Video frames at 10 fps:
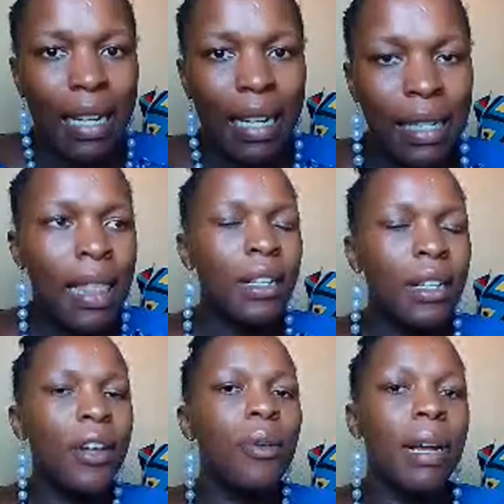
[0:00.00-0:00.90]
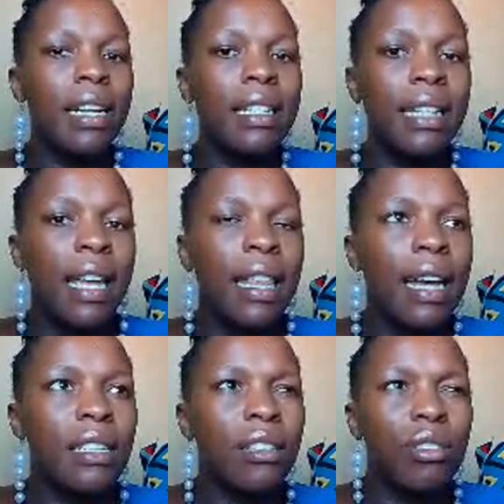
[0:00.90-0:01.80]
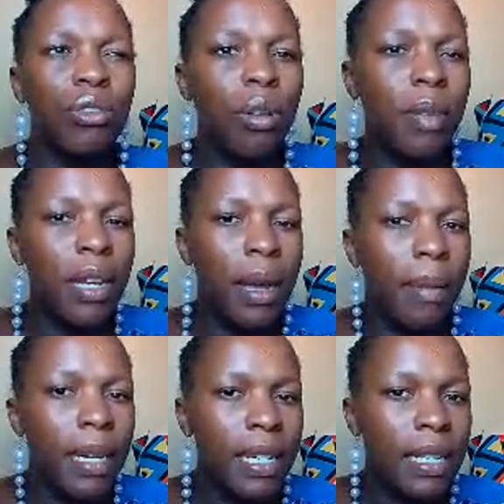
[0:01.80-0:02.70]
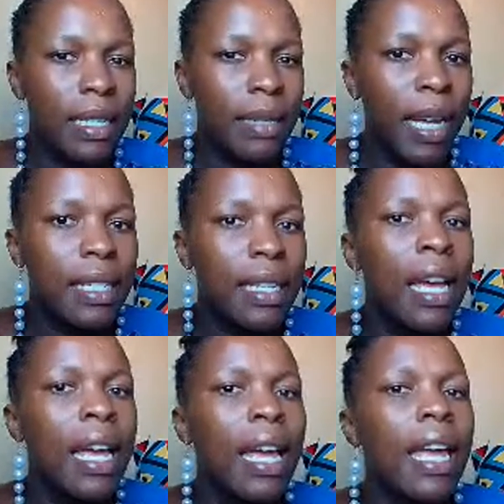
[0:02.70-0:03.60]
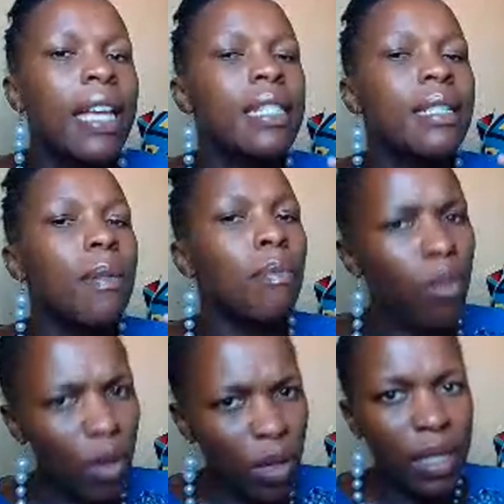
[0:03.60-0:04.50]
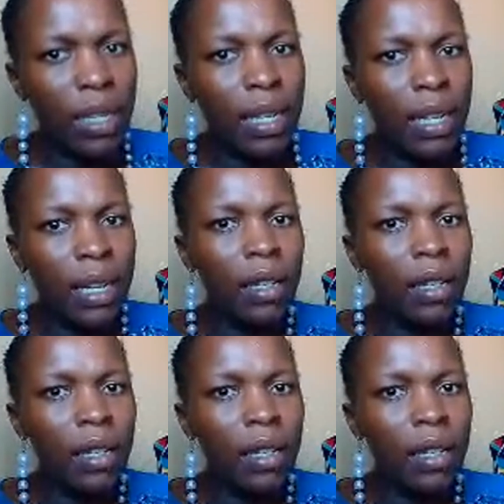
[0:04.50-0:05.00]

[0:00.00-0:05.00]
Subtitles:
That's why I normally say that social media management is mostly,